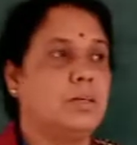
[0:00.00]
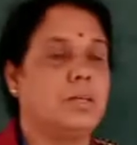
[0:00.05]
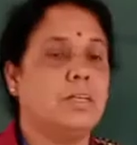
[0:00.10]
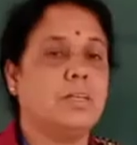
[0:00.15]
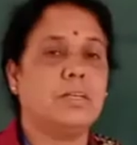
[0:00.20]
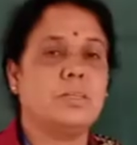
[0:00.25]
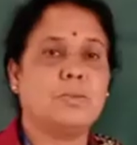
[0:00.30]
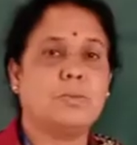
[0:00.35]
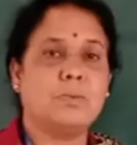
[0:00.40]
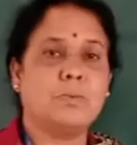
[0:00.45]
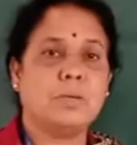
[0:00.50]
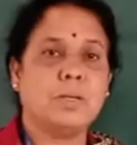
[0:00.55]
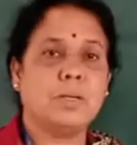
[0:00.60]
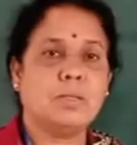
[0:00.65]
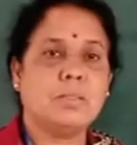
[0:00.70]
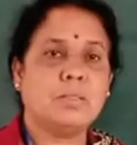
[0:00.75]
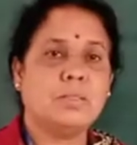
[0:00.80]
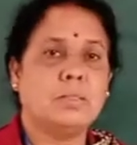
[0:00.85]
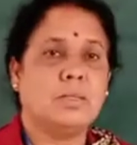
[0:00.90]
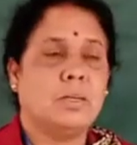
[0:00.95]
dear
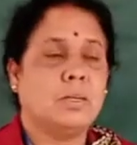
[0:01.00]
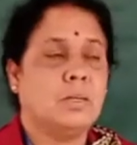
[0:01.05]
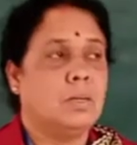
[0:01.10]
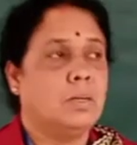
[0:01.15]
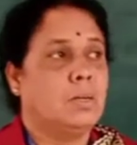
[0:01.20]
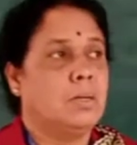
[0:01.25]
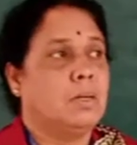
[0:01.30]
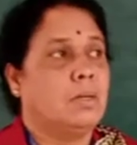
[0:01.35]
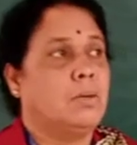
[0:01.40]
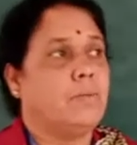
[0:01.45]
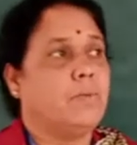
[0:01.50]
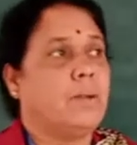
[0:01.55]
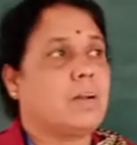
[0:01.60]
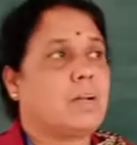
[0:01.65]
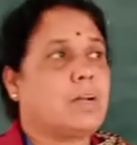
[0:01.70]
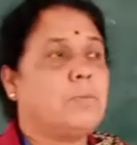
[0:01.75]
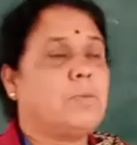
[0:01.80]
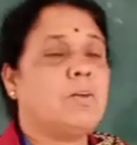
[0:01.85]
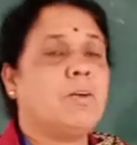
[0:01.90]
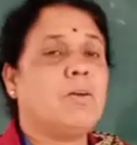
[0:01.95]
students,
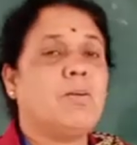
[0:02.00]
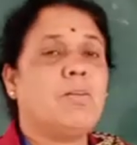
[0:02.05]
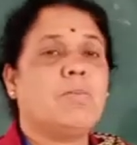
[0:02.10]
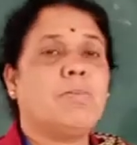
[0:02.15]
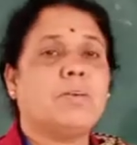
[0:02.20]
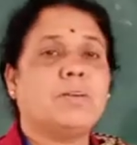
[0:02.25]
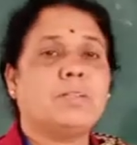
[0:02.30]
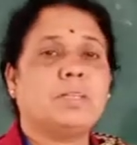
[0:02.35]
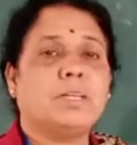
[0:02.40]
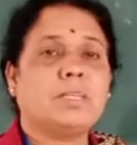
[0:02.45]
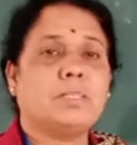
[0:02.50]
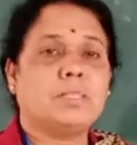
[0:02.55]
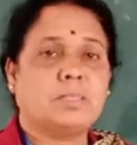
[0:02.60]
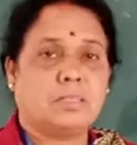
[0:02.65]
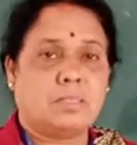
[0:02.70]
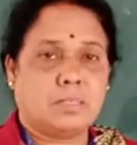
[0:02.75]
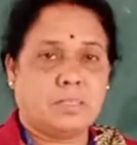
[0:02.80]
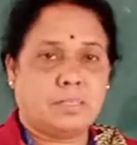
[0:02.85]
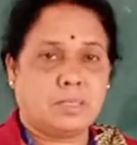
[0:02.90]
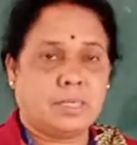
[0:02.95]
welcome you all for this
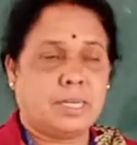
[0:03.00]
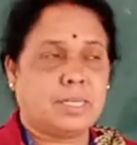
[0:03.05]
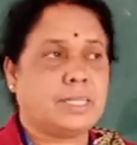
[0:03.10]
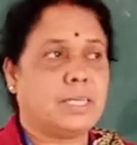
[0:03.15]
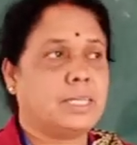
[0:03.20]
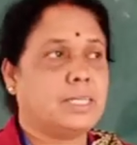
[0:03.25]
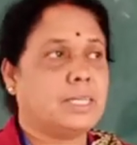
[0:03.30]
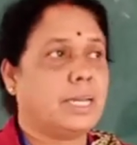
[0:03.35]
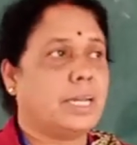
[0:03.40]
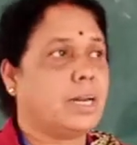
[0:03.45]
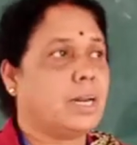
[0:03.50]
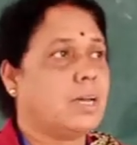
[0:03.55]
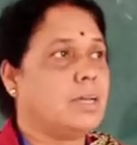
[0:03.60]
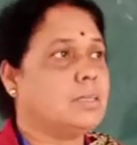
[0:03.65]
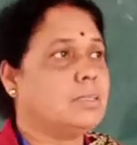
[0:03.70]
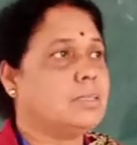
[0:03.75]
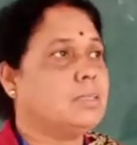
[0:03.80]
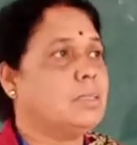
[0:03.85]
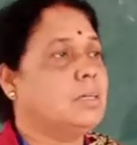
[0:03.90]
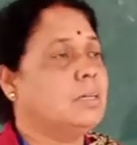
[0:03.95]
SST
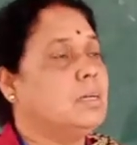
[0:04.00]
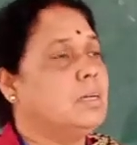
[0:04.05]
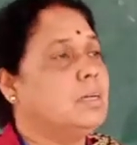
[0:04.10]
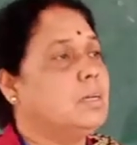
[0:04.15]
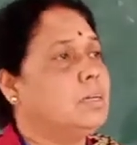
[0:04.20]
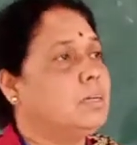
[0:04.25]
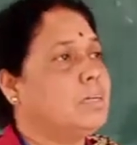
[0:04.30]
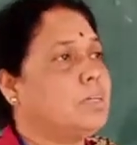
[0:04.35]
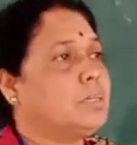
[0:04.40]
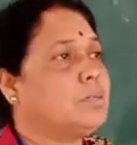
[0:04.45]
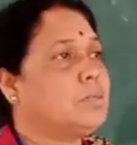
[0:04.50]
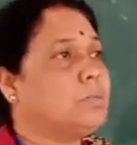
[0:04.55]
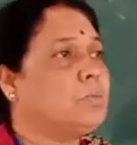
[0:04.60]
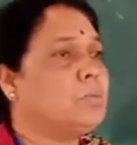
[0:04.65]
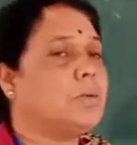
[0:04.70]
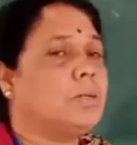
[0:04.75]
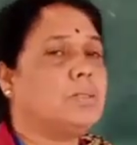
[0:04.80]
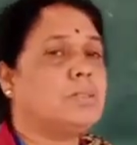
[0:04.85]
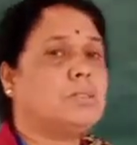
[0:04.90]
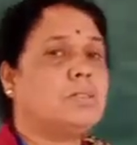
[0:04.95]
class. Dear
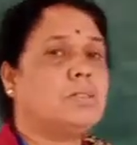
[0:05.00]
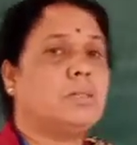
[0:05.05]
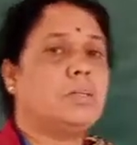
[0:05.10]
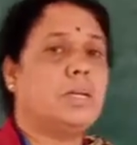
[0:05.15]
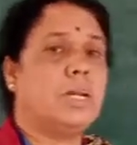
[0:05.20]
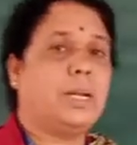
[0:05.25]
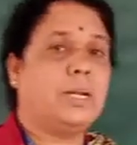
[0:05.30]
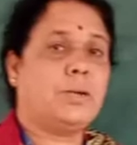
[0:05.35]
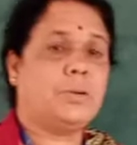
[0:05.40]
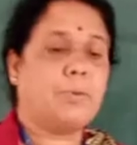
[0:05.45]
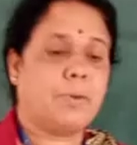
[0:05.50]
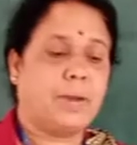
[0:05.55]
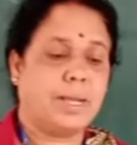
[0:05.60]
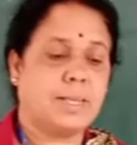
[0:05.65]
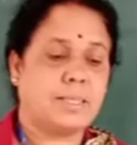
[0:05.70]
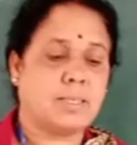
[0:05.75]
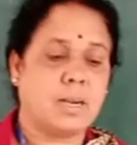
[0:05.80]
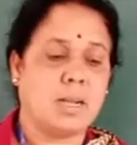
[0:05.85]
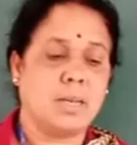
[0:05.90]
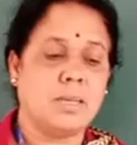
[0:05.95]
students, in
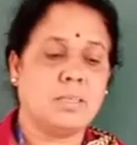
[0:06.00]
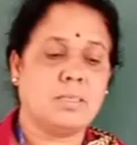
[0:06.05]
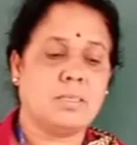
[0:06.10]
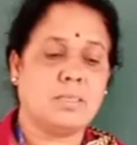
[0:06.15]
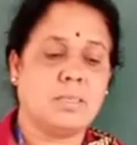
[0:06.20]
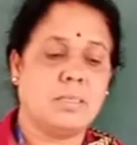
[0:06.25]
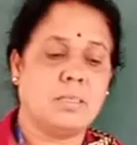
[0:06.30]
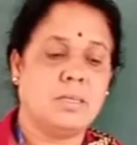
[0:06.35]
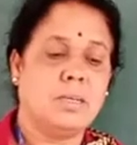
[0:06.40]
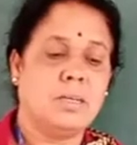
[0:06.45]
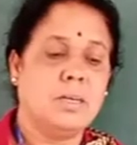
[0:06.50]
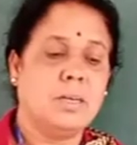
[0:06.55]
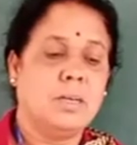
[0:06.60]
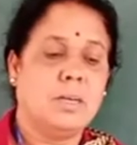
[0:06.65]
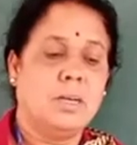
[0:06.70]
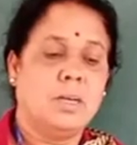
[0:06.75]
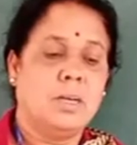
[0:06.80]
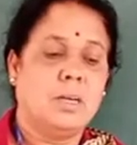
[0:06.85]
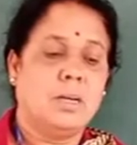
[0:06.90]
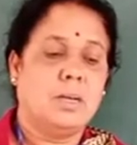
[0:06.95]
today's class,
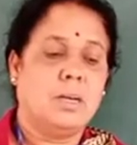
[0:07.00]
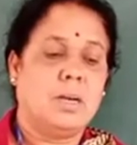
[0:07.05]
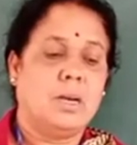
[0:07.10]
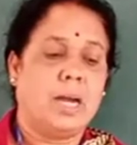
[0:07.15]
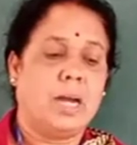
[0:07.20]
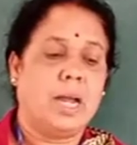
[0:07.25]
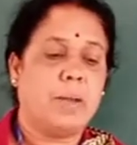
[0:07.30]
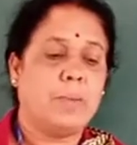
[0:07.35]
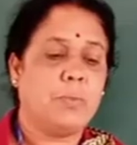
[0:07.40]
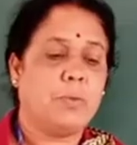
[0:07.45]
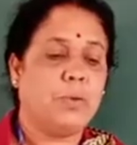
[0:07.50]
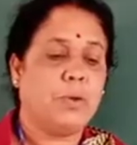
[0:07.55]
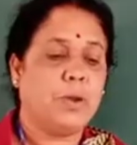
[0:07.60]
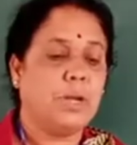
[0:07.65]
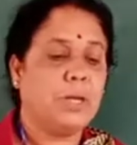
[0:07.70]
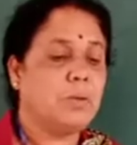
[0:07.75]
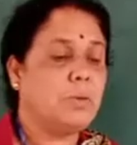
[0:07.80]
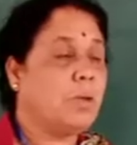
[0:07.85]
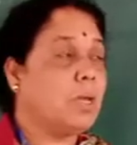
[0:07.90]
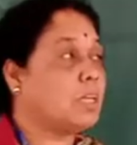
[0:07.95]
I am
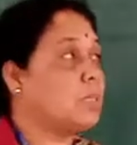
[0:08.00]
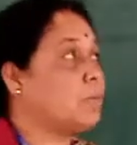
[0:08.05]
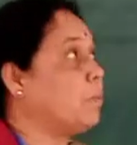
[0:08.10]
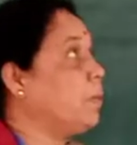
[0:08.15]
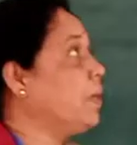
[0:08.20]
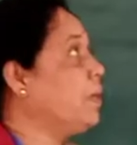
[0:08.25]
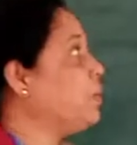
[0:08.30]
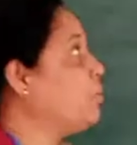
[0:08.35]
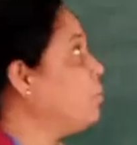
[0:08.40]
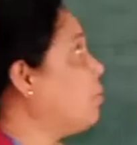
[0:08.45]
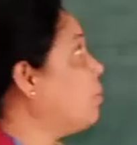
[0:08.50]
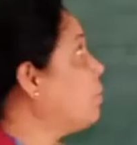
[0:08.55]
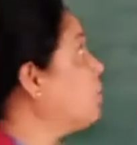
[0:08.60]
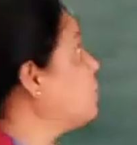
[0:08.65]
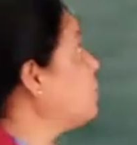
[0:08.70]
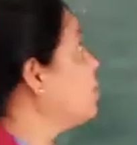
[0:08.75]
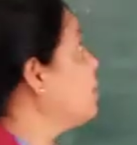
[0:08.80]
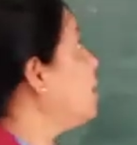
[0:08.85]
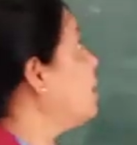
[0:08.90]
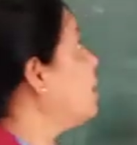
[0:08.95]
going to explain you
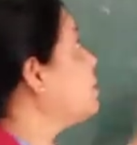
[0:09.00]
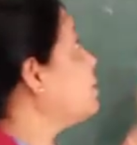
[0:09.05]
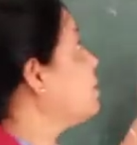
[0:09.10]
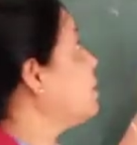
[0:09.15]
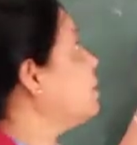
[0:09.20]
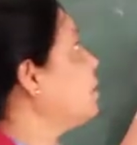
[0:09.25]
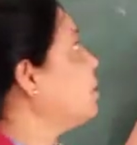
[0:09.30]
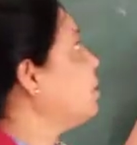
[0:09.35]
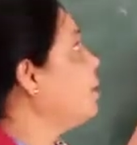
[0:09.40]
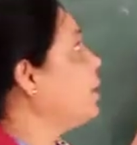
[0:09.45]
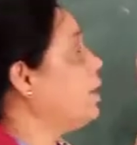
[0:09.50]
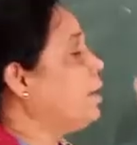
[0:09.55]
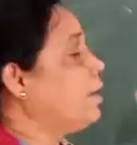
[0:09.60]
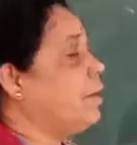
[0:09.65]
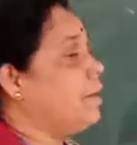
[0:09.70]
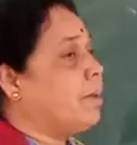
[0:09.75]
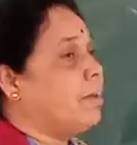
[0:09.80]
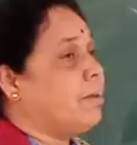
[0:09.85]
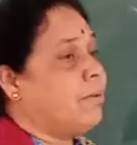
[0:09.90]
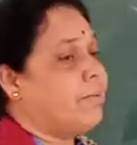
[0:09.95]
about the lesson
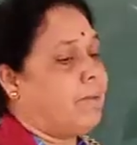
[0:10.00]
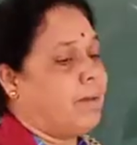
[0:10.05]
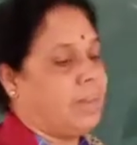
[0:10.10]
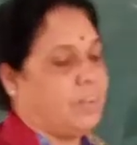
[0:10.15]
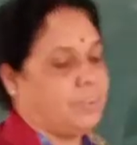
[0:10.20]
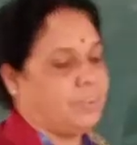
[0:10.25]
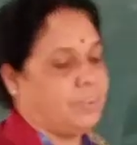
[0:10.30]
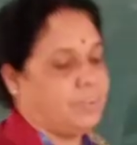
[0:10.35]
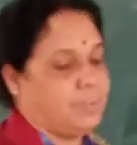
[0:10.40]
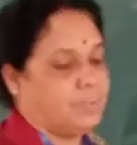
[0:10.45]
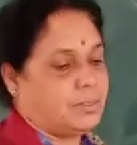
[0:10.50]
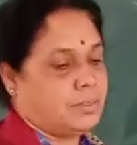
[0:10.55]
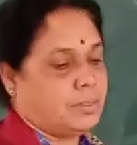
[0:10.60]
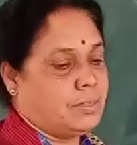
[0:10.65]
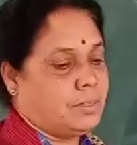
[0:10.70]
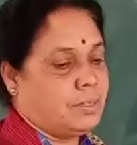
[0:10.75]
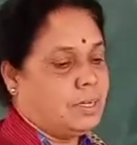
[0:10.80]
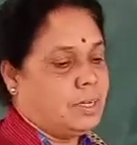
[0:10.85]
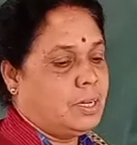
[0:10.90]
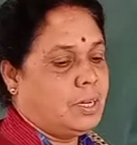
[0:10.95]
Indian
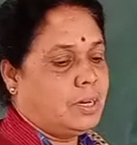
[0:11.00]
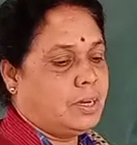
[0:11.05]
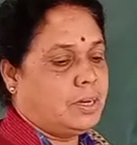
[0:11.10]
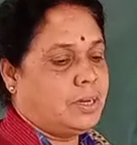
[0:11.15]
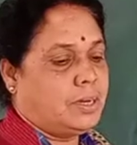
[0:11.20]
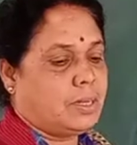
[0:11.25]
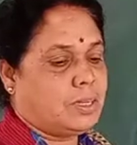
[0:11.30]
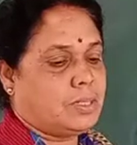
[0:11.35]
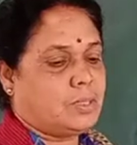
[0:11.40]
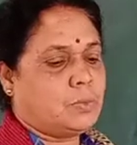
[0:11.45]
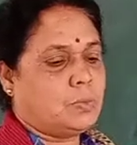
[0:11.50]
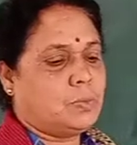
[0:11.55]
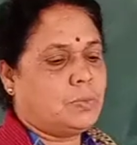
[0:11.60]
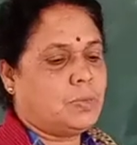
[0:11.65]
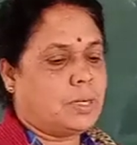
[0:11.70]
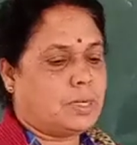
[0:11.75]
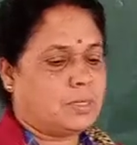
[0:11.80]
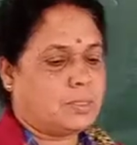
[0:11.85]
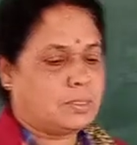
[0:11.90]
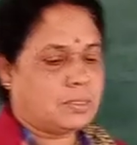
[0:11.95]
villagers. Dear
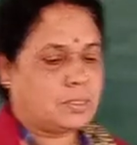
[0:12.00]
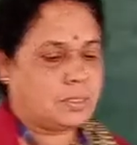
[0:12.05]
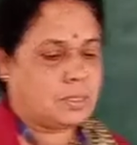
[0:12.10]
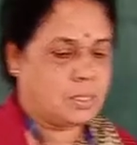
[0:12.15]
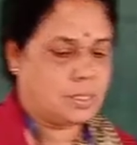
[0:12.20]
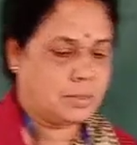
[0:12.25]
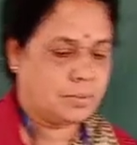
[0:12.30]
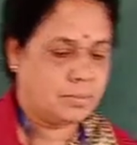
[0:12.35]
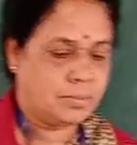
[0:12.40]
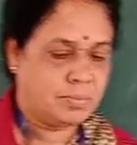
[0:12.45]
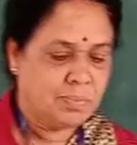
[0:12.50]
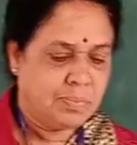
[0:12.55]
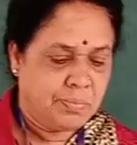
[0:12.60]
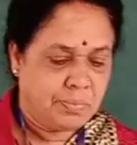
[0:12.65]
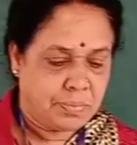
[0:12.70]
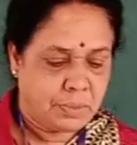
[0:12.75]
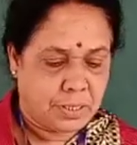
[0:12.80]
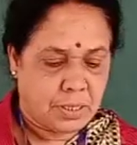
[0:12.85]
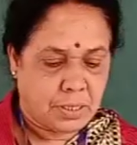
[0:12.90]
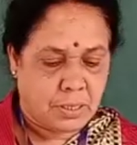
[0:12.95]
students,